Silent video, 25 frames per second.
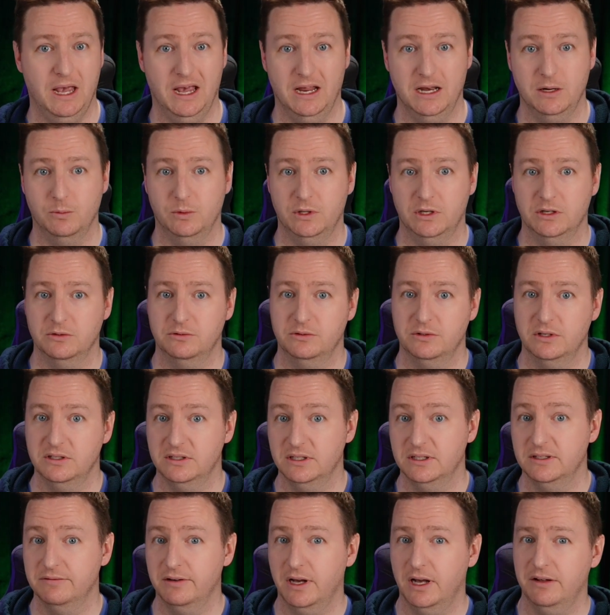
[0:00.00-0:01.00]
and Windows
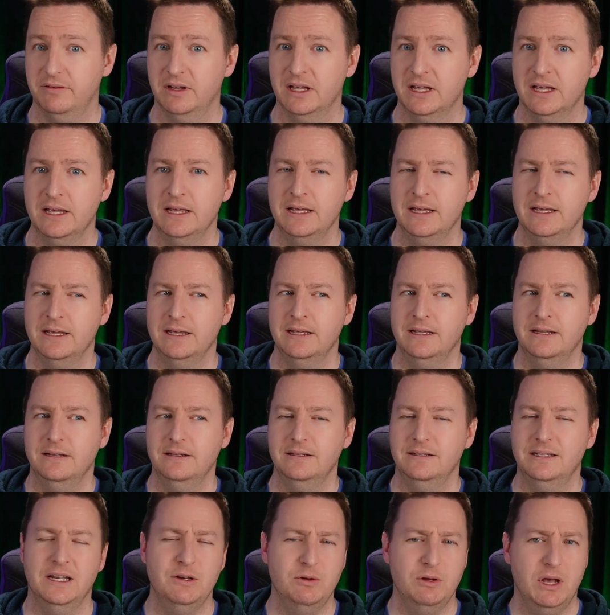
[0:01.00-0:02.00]
365,
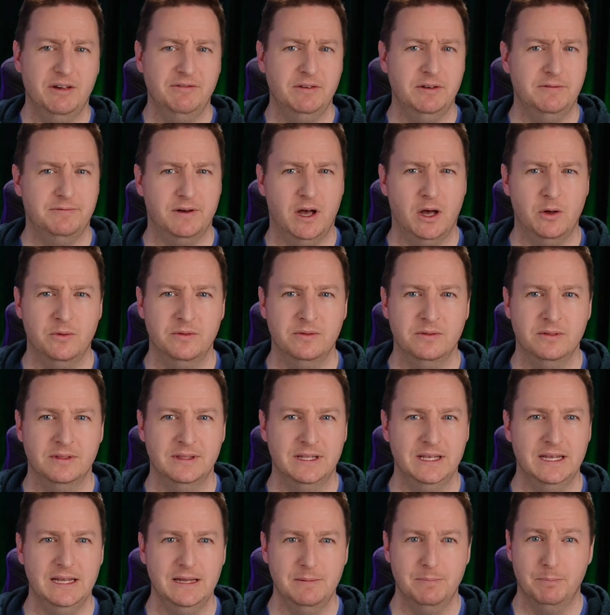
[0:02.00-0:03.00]
then you haven't found
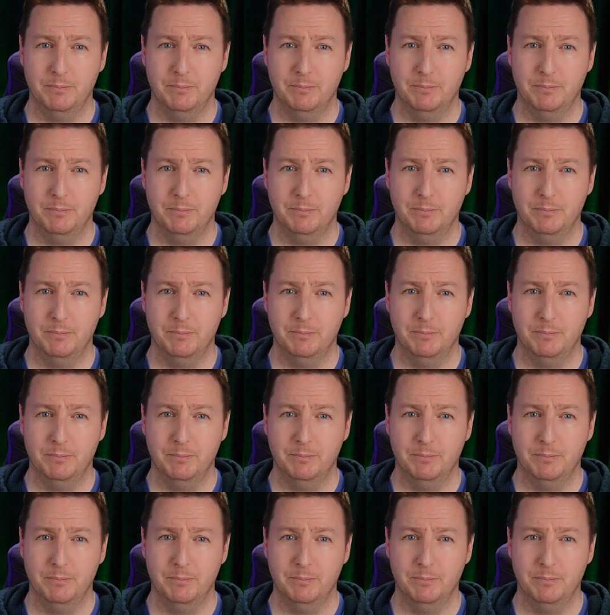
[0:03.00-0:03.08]
the